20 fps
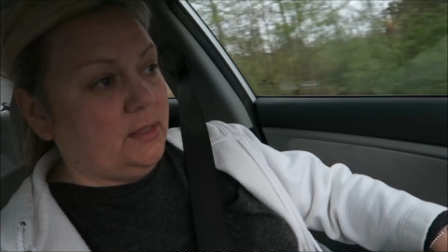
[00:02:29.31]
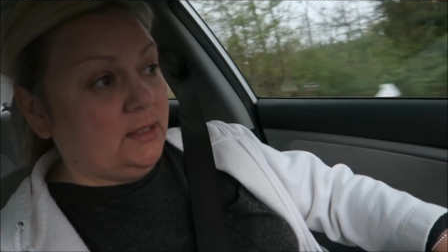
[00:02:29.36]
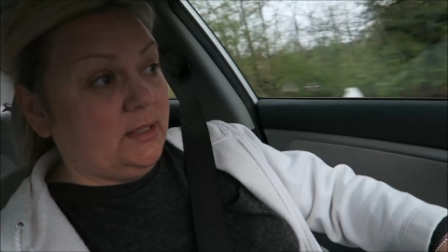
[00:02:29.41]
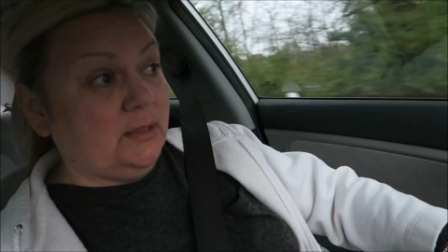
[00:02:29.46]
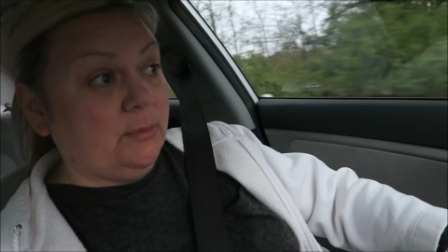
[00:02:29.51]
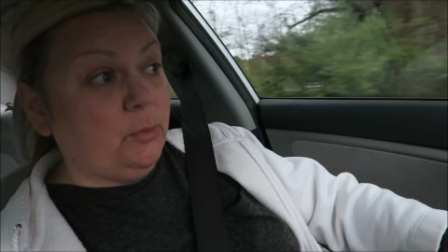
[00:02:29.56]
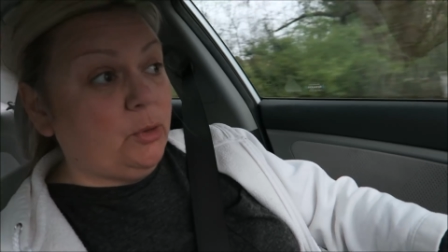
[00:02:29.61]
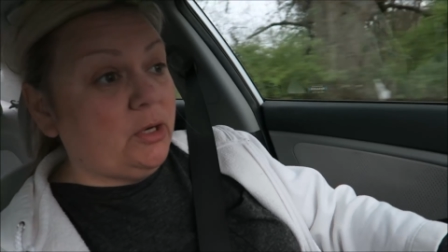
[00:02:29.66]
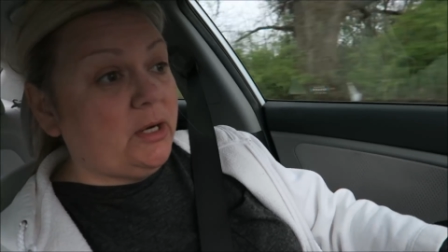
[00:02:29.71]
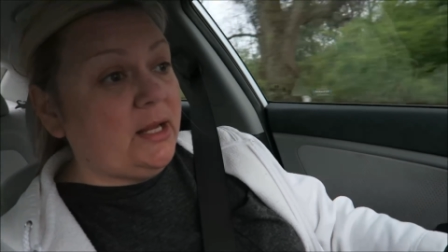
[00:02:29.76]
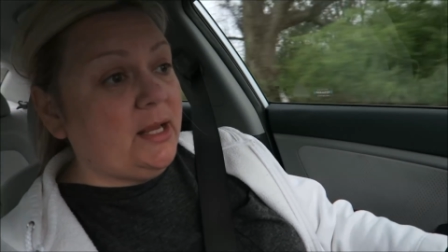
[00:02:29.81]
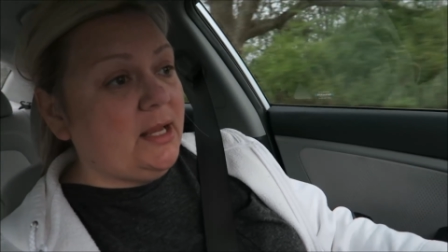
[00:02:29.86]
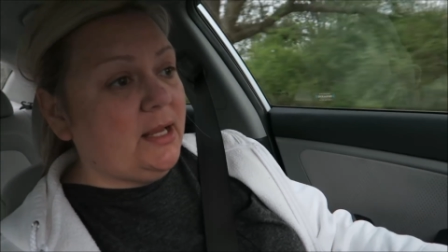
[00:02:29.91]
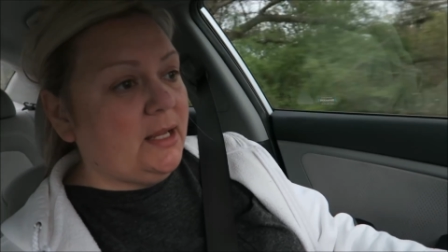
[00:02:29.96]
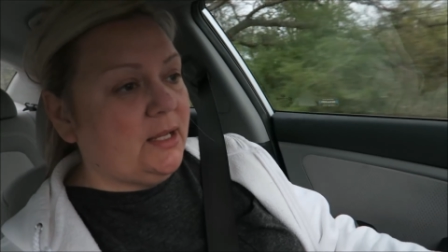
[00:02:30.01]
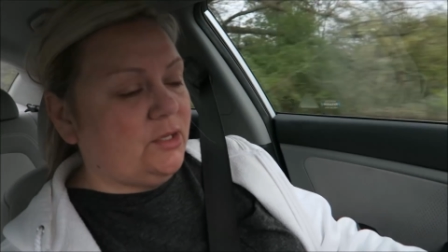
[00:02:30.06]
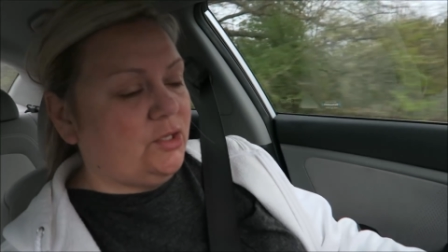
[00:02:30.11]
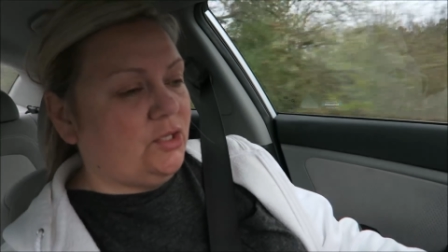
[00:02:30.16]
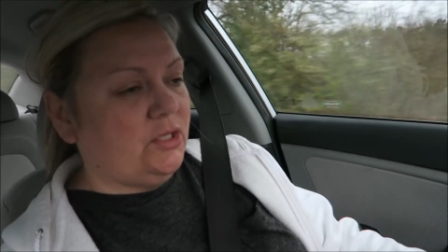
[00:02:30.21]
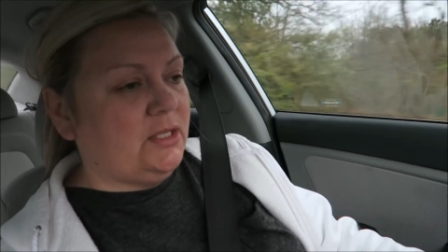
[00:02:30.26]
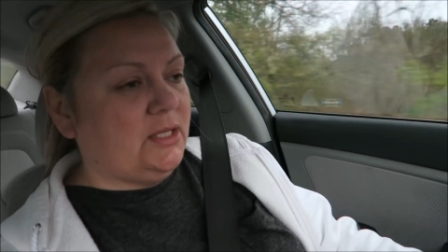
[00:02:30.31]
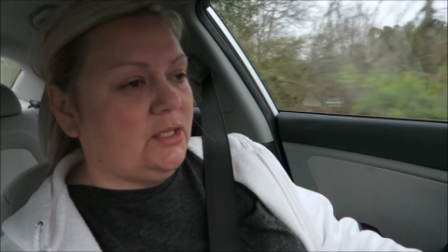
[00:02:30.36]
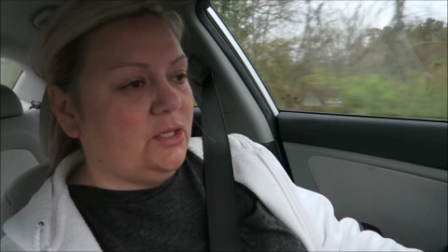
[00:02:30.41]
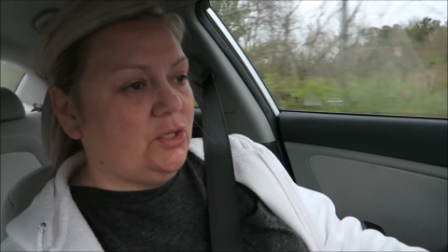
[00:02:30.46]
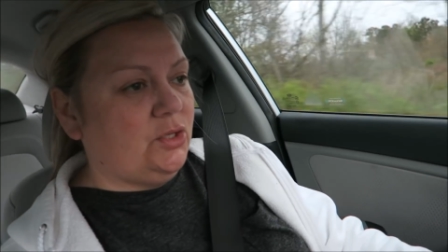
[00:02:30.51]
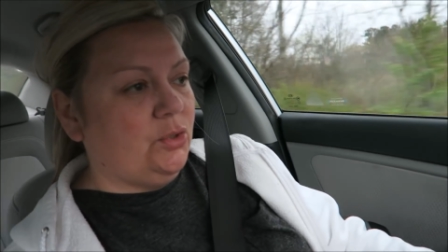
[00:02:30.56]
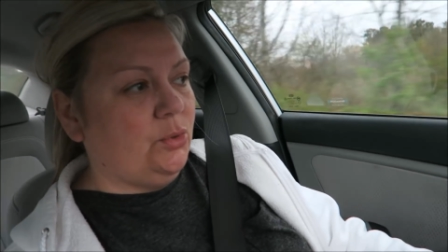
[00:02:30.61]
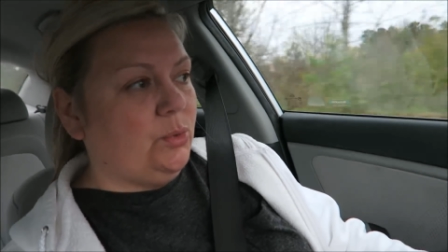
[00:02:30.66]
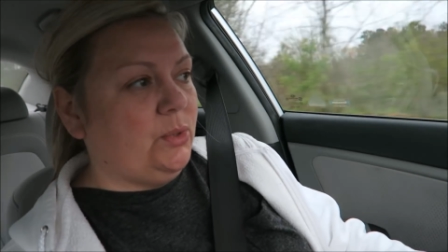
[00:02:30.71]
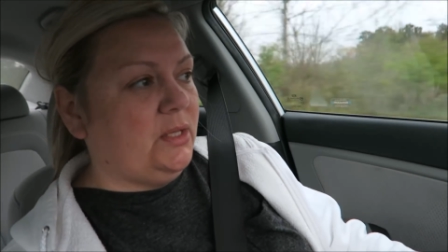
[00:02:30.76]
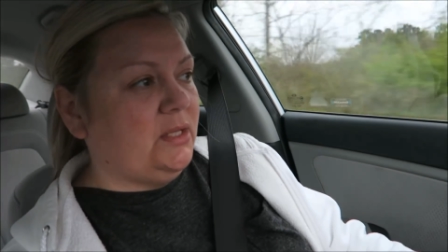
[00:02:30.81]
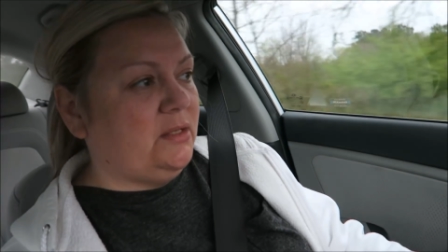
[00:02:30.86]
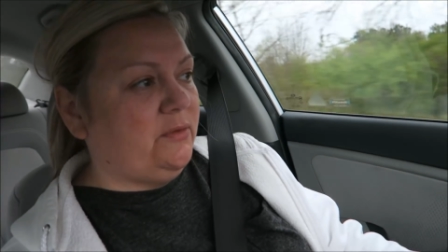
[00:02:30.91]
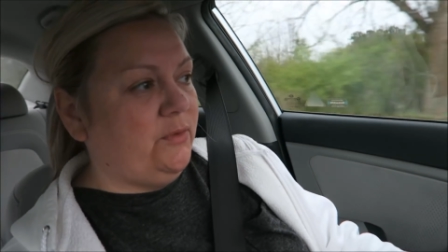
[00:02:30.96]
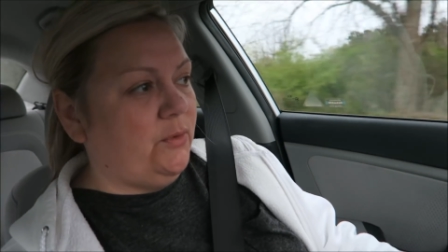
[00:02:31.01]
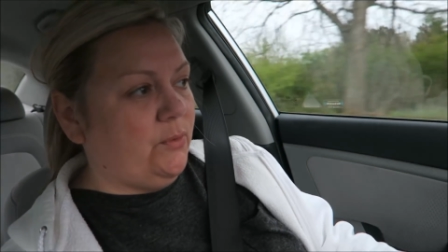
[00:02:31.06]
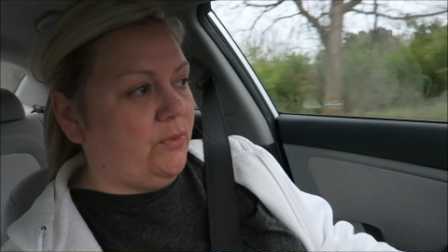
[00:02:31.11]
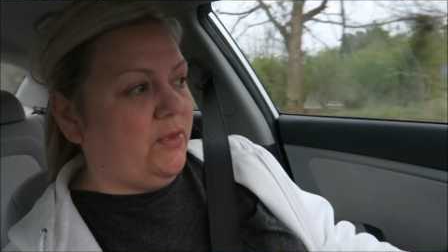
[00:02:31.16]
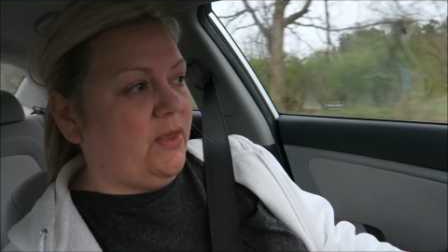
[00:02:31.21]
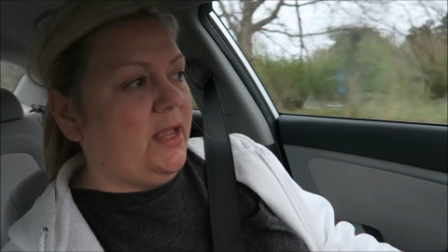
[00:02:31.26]
this morning is just do these
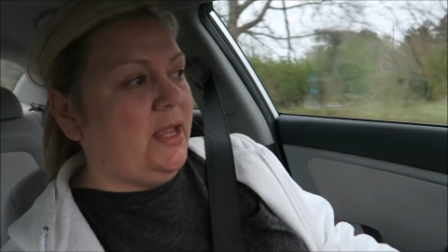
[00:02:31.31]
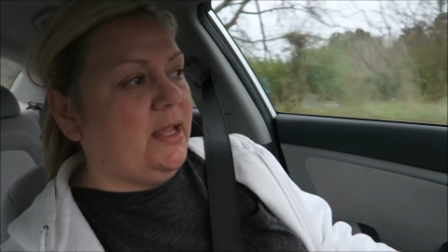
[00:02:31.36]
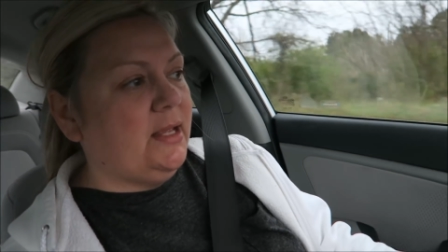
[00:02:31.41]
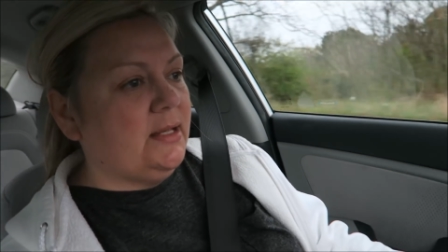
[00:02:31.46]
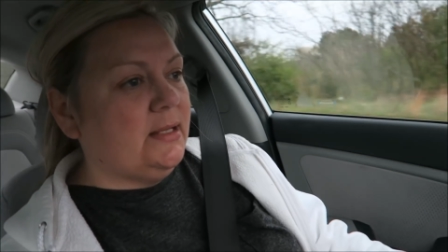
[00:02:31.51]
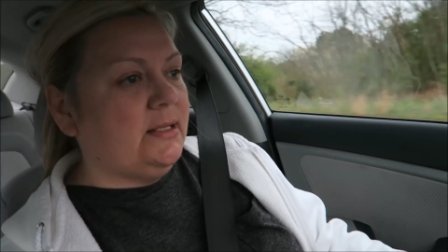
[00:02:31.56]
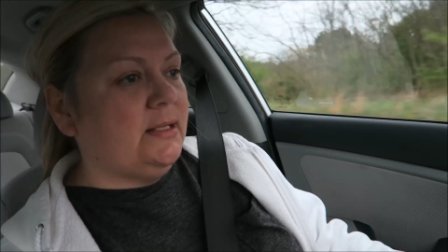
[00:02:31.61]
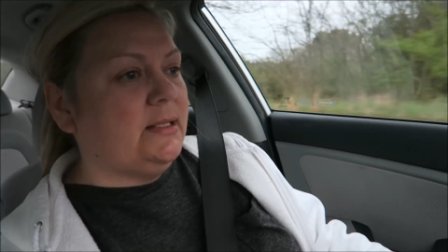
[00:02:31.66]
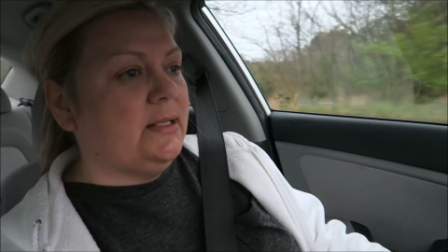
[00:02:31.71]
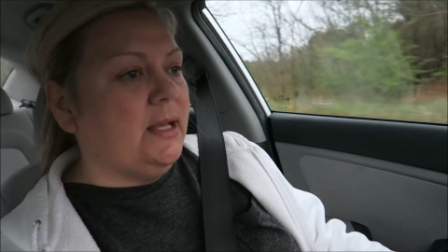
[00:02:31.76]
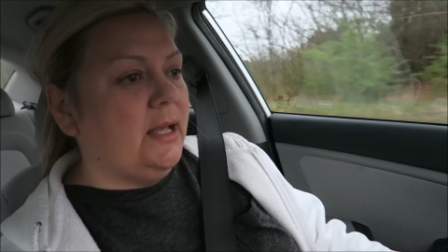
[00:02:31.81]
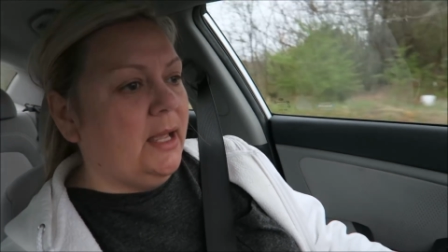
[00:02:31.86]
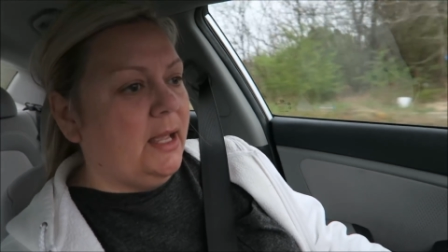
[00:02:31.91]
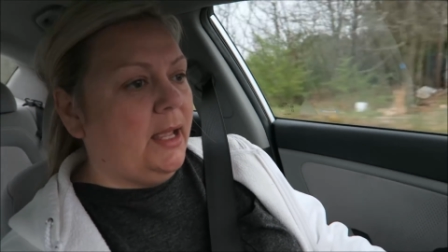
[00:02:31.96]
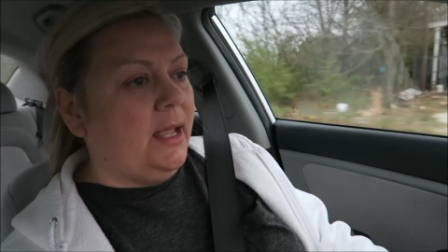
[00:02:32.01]
few things.